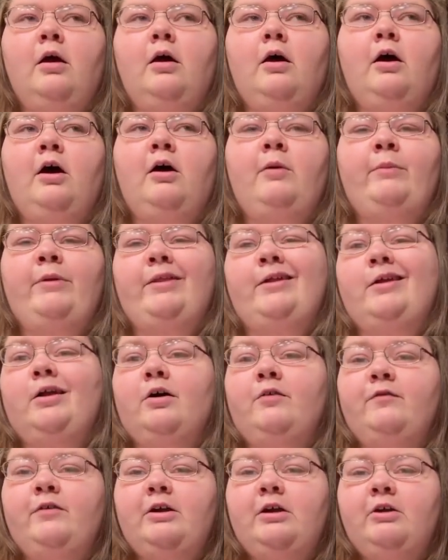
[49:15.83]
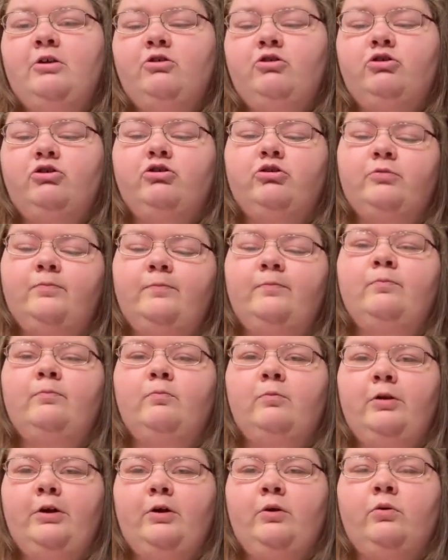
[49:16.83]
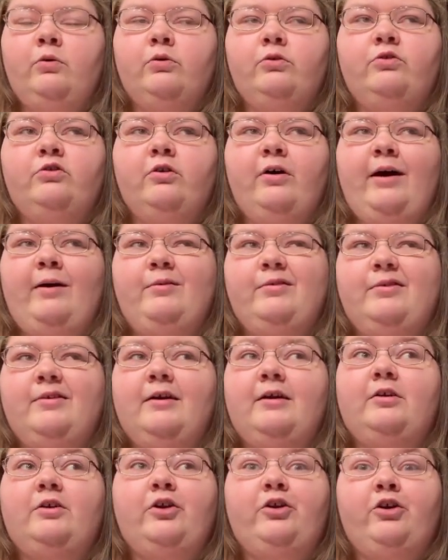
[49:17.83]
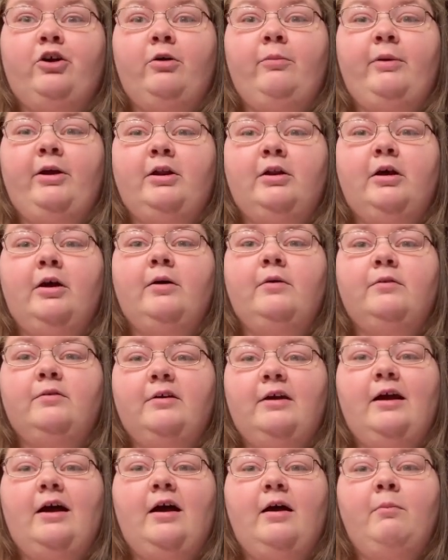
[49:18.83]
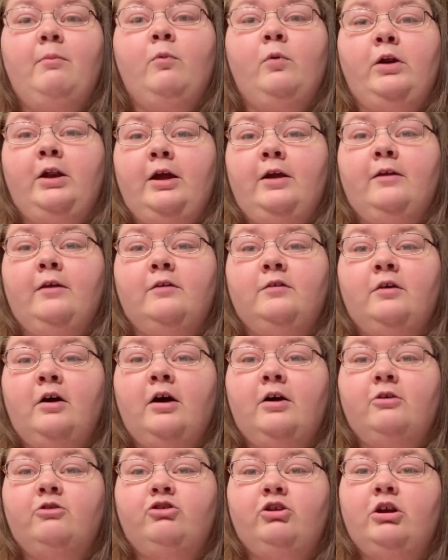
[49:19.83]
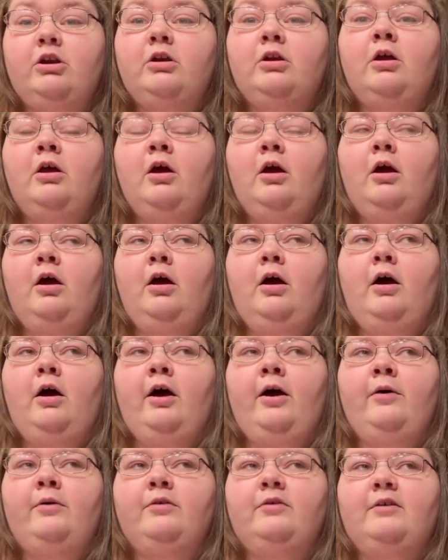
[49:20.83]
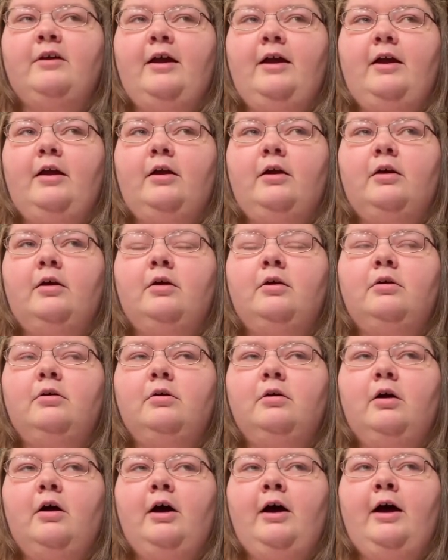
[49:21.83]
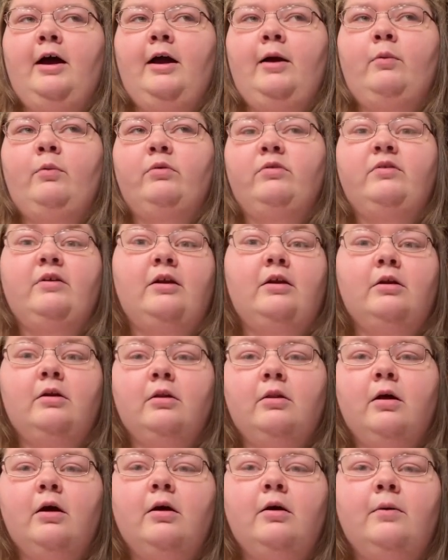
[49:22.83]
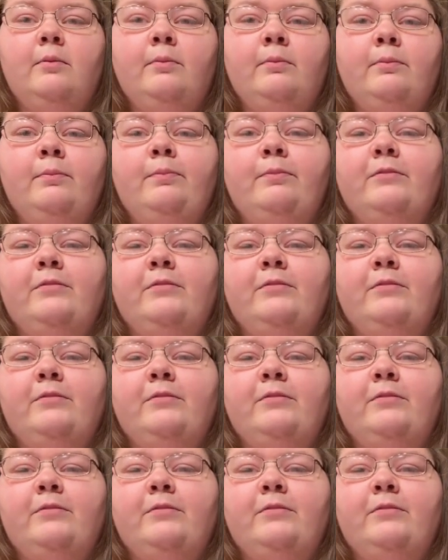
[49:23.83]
and then I'll finish. Really cool. So I was like determined. I was like, I'm winning this auction. I was like, I will set an alarm